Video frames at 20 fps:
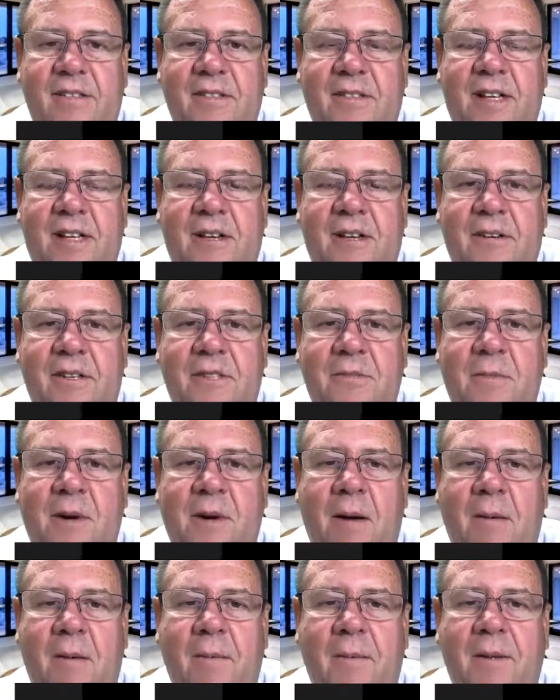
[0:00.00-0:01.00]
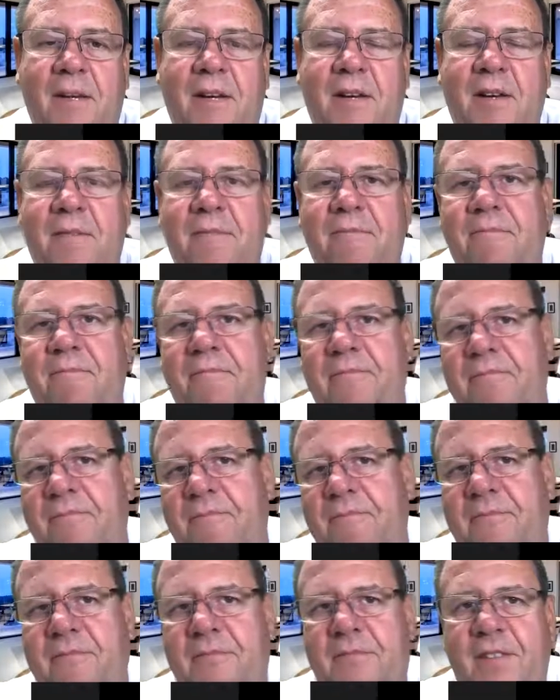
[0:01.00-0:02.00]
you know, it's probably a
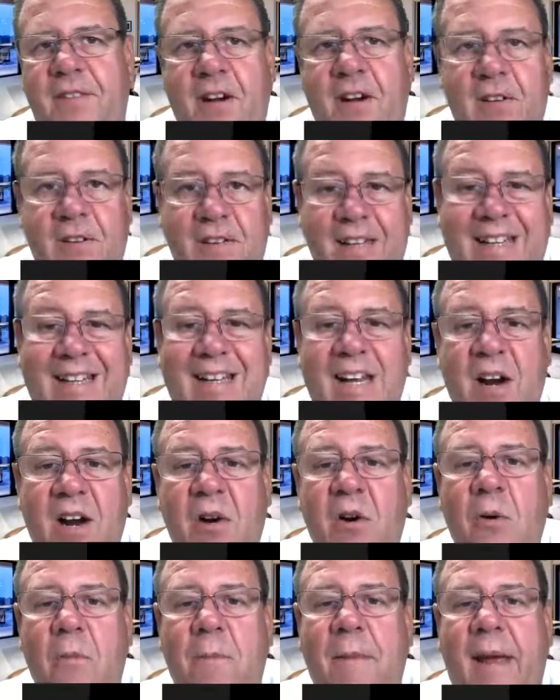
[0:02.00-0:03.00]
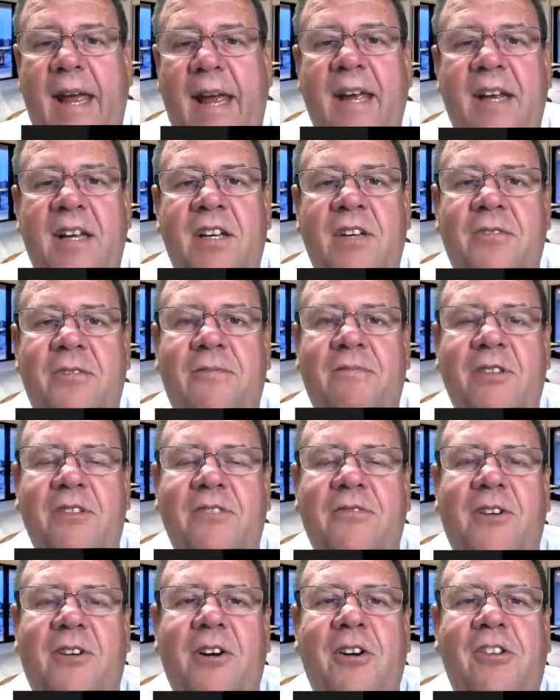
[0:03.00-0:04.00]
fairly narrow band of,
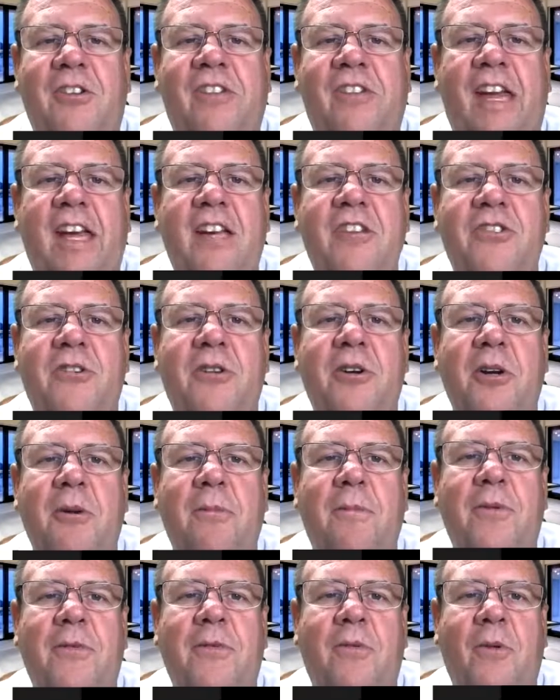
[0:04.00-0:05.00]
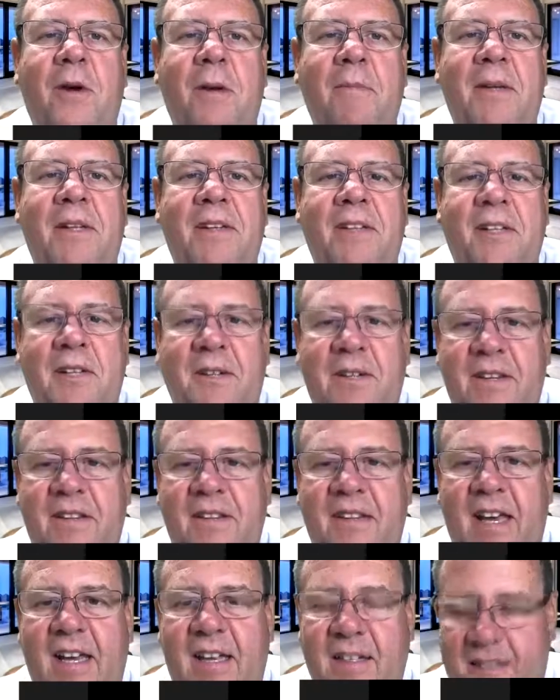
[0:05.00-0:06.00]
as far as age group, of women that are
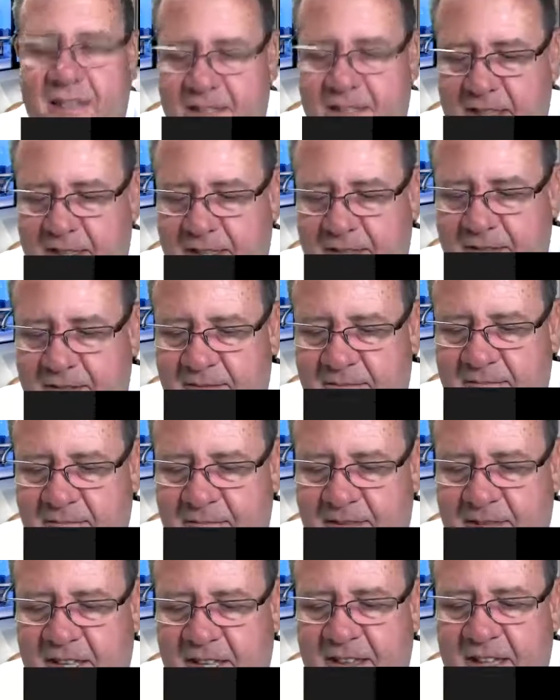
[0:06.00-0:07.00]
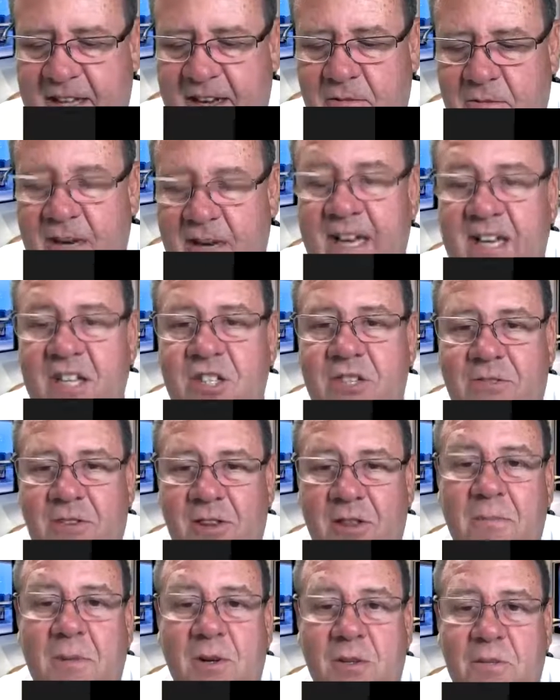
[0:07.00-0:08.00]
in that range
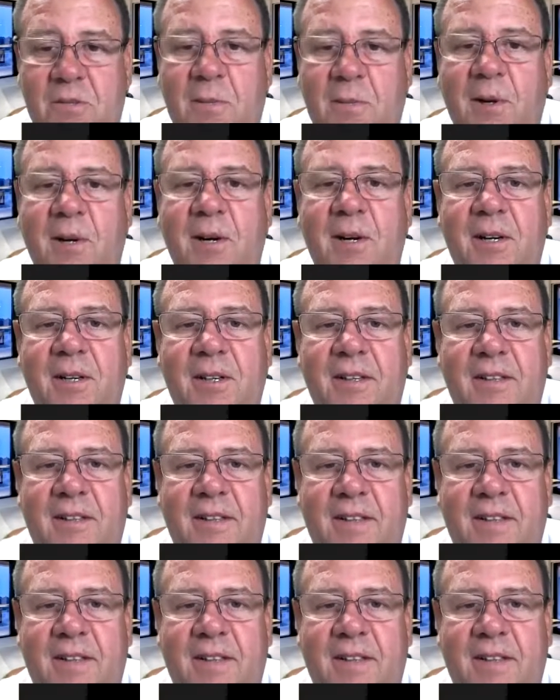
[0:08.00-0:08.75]
for the most part.